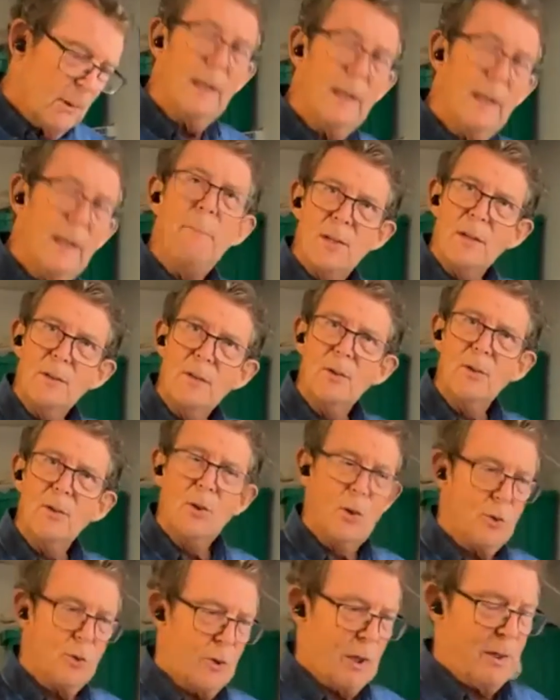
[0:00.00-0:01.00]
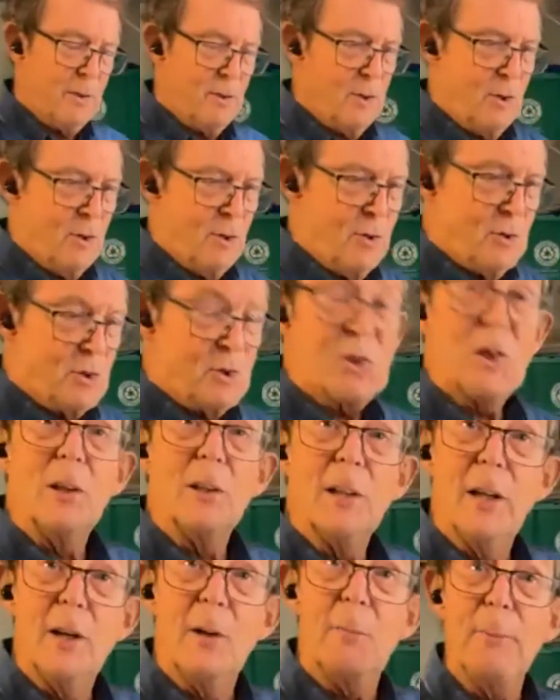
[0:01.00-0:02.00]
Limited, you can
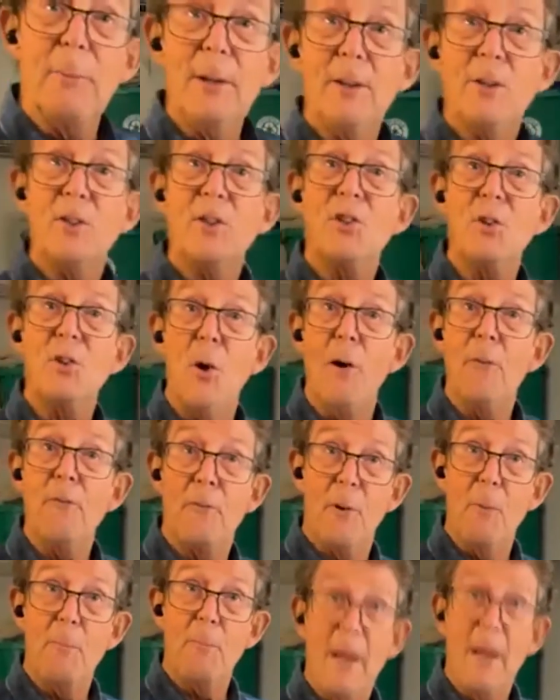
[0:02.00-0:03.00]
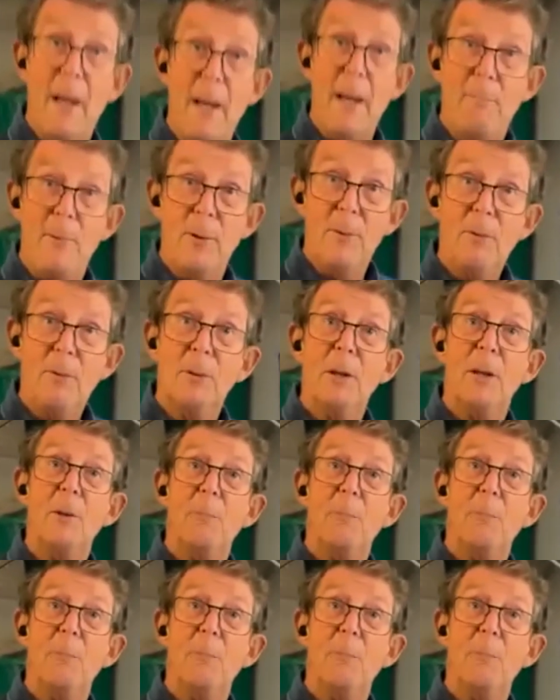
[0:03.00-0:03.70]
use a little bit softer paper,